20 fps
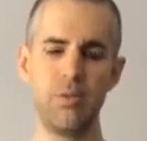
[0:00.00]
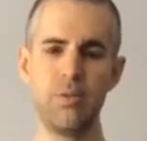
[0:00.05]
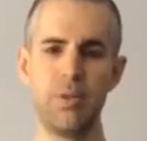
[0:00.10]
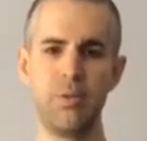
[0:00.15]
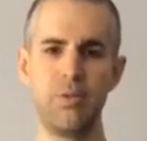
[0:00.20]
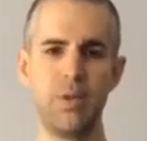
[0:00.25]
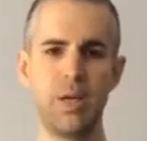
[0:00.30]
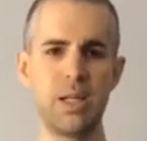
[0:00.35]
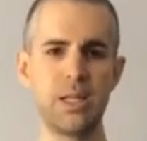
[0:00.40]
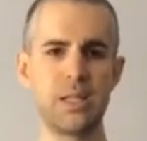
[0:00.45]
of
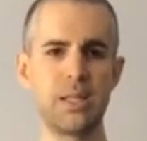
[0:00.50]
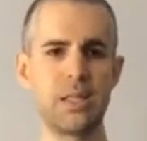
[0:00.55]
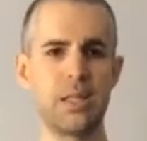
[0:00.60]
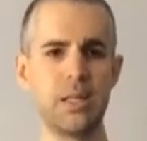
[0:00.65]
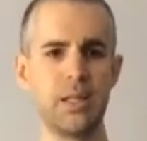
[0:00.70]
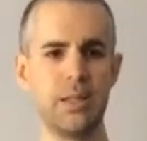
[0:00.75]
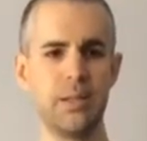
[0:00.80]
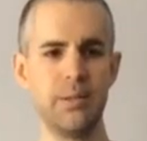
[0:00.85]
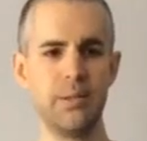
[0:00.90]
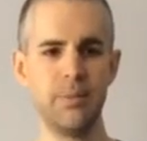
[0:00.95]
the vest,
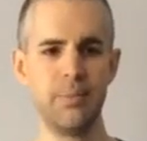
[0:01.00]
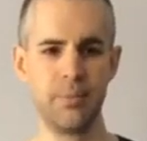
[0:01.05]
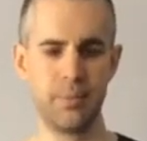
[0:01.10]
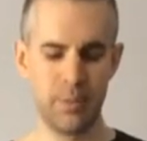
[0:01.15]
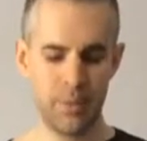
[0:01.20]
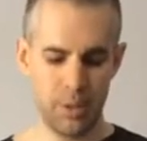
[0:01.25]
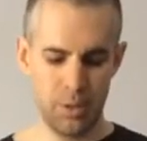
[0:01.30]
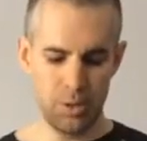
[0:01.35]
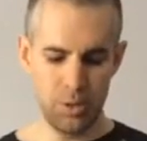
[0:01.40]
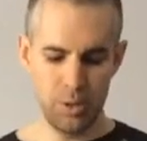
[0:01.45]

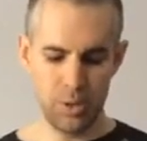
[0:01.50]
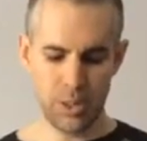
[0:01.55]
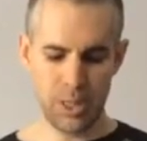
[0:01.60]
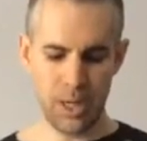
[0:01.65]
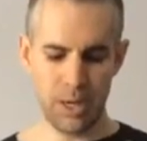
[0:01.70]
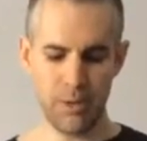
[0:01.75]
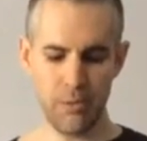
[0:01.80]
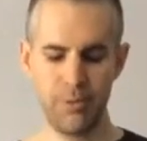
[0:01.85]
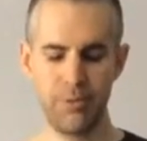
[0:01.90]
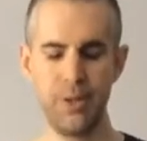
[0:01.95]
you
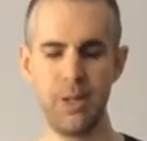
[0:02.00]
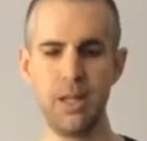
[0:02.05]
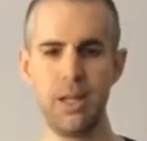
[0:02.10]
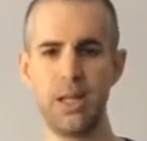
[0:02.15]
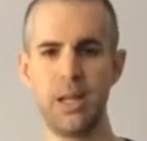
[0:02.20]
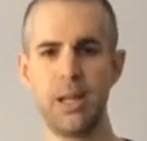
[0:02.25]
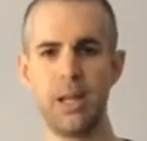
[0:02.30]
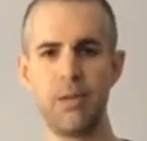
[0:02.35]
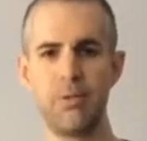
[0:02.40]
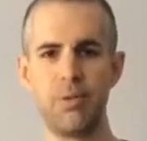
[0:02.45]
kind of feel
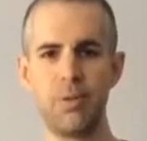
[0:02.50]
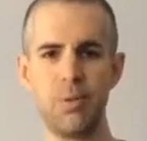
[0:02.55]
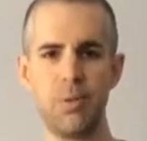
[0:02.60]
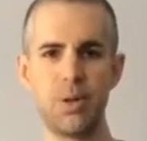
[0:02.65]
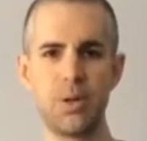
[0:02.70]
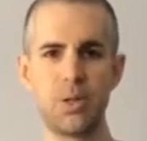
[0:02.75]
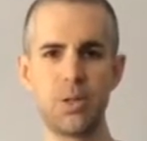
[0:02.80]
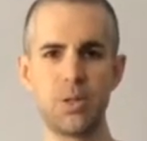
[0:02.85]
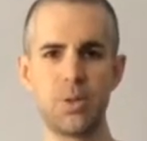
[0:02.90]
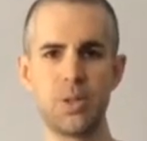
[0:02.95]
it
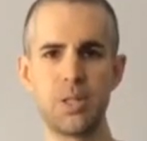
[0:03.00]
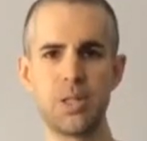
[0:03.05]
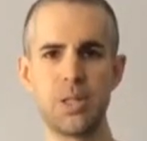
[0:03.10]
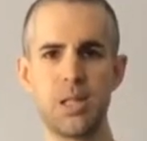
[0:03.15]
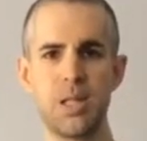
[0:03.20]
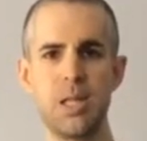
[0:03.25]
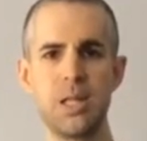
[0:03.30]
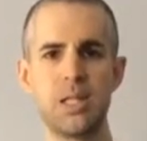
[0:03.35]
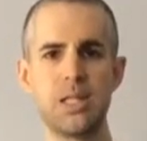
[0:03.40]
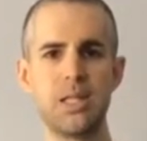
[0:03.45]
everywhere. So it's
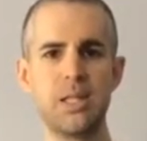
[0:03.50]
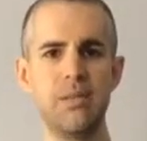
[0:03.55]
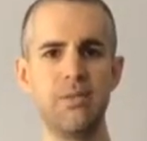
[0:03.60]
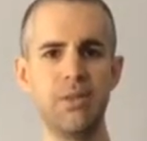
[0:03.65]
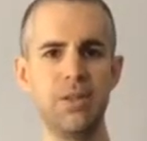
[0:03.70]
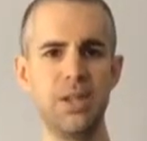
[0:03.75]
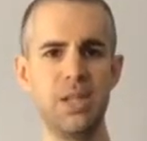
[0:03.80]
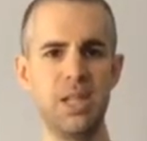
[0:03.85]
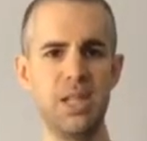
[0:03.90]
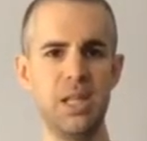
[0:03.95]
a nice
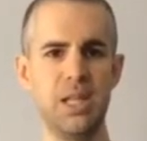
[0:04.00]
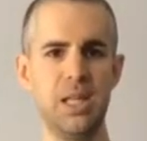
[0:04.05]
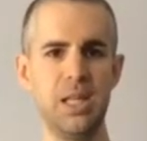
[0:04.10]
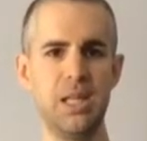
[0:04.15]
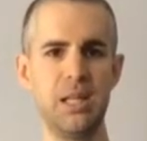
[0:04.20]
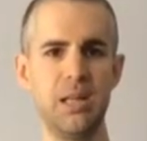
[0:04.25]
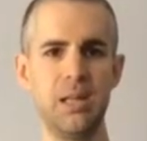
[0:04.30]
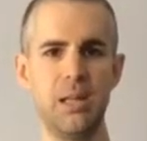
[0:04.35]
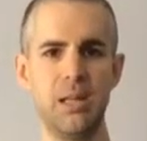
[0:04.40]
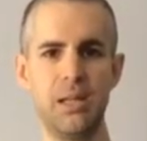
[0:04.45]
even heat.